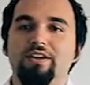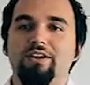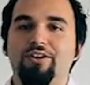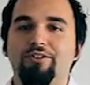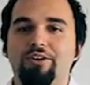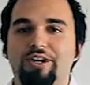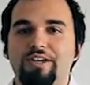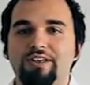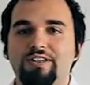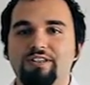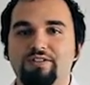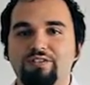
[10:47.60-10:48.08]

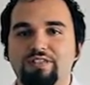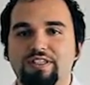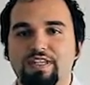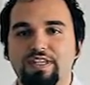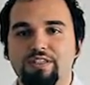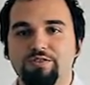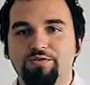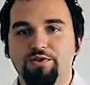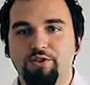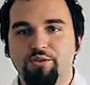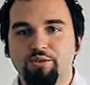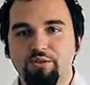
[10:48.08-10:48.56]
Alright, so
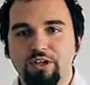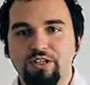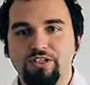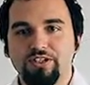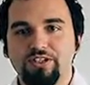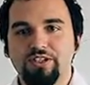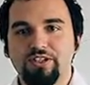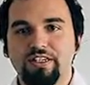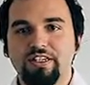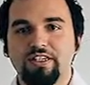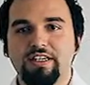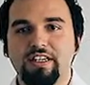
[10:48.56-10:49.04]
thanks for
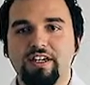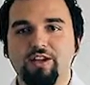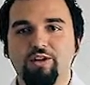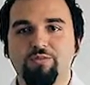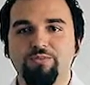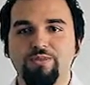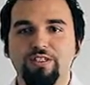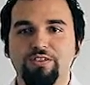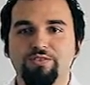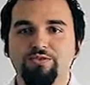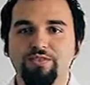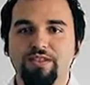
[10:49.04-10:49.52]
watching, and I
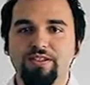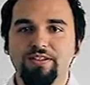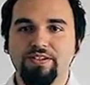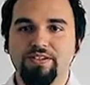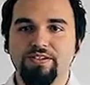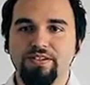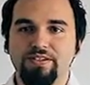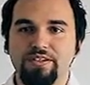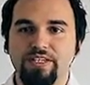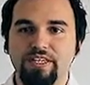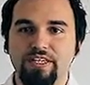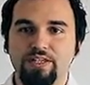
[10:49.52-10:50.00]
hope that you
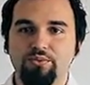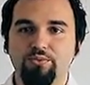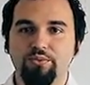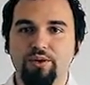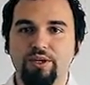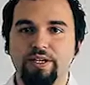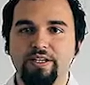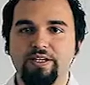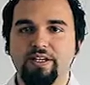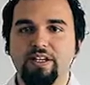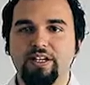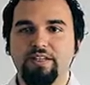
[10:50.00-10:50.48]
understand
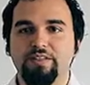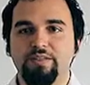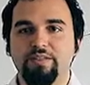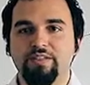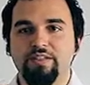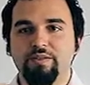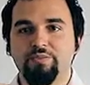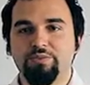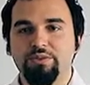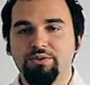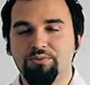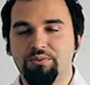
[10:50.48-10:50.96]
why
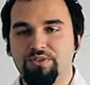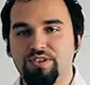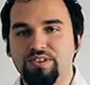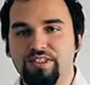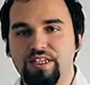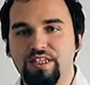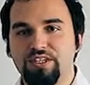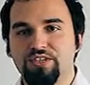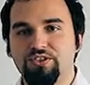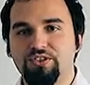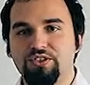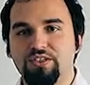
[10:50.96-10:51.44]
content
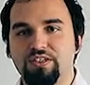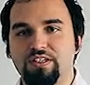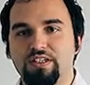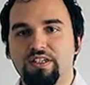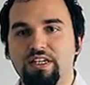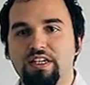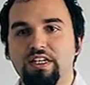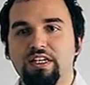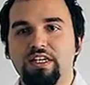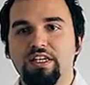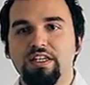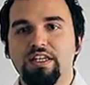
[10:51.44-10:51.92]

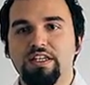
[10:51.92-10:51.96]
optimization